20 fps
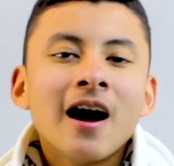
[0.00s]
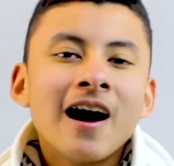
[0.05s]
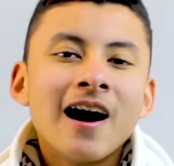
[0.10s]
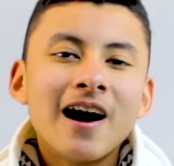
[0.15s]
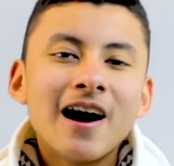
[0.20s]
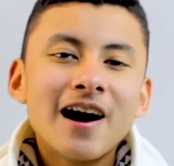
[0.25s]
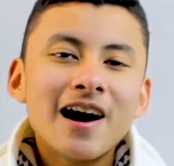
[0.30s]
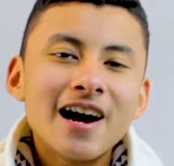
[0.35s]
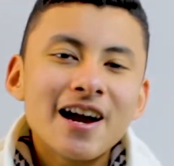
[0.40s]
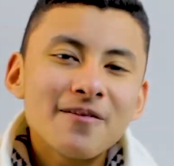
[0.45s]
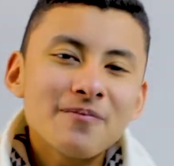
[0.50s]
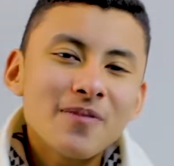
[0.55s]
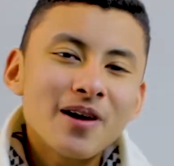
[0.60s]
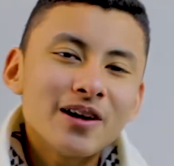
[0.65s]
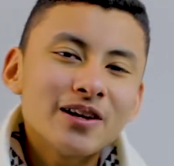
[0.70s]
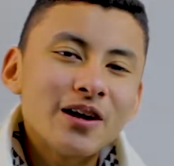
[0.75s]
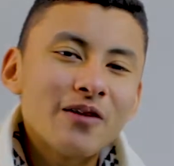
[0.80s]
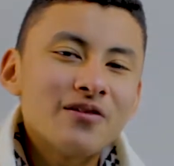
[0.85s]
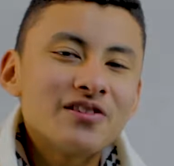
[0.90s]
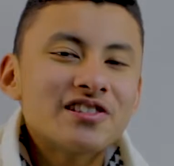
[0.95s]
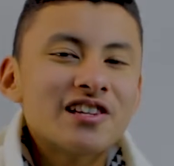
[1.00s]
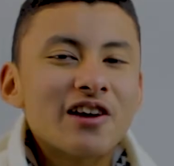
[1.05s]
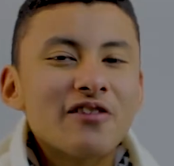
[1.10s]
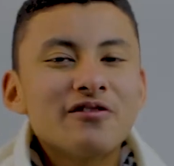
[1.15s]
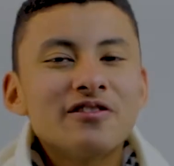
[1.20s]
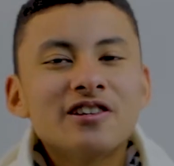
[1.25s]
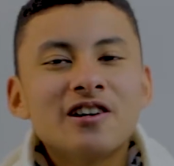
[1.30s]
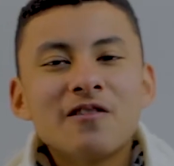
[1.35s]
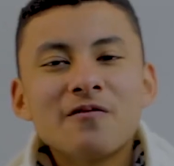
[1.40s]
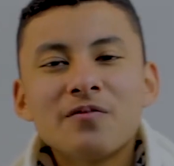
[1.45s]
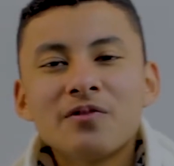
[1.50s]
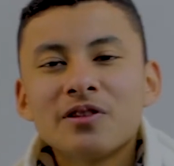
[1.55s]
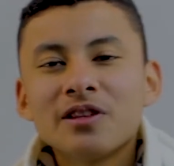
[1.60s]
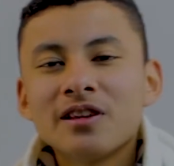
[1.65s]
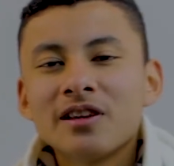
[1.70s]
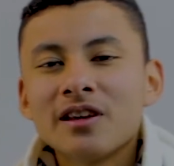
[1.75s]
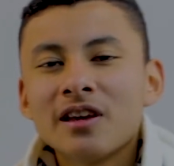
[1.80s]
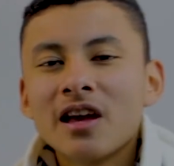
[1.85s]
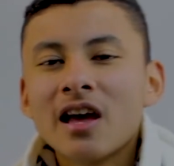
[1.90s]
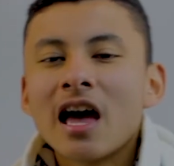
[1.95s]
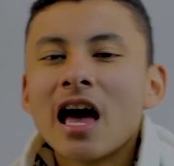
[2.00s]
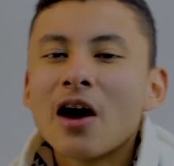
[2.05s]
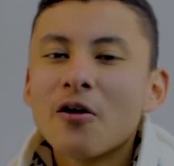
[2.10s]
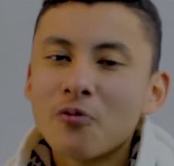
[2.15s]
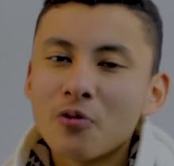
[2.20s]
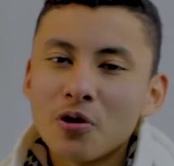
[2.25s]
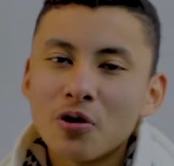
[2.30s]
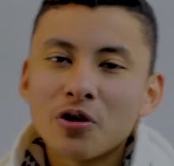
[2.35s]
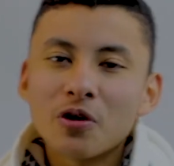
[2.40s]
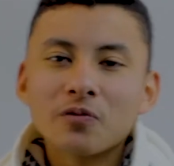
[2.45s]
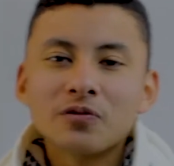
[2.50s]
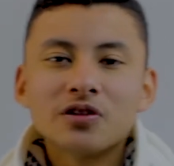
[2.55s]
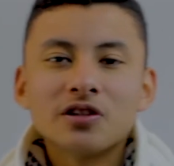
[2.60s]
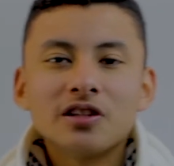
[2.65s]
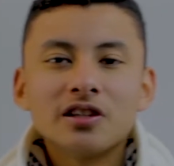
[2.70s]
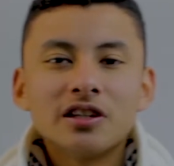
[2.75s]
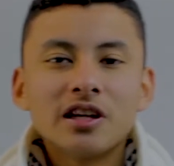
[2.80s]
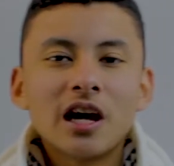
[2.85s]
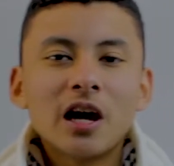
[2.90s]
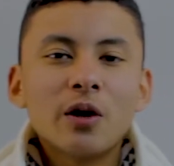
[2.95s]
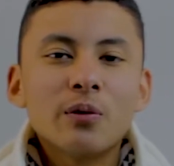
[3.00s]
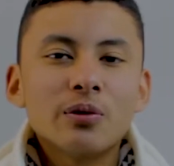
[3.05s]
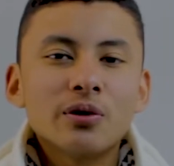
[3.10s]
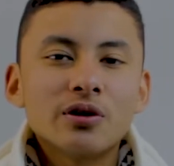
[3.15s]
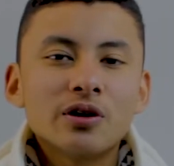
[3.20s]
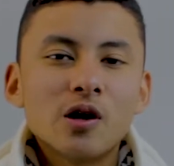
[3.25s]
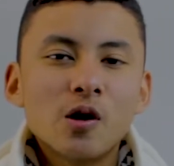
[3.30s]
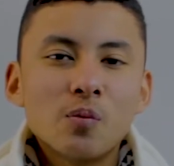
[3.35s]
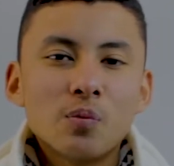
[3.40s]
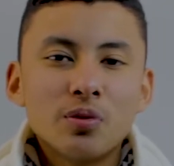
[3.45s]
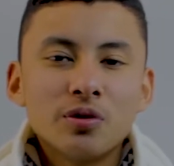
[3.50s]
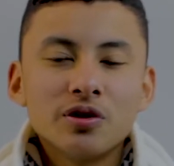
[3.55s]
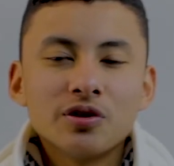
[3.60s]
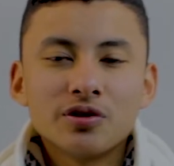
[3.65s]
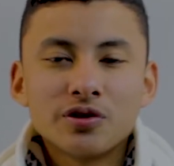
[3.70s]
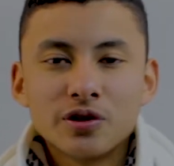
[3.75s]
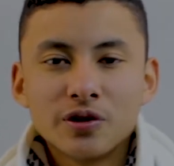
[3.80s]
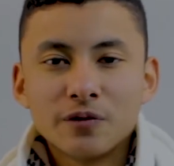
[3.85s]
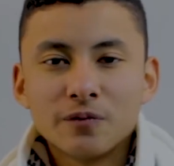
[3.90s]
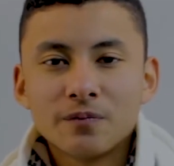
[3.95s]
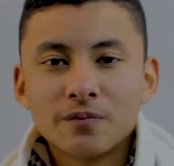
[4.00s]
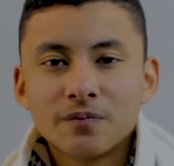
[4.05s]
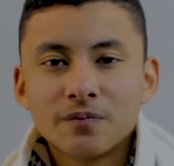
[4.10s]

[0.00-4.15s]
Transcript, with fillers: Hi, my name is Gabriel Company and welcome to the Gabriel Company Show.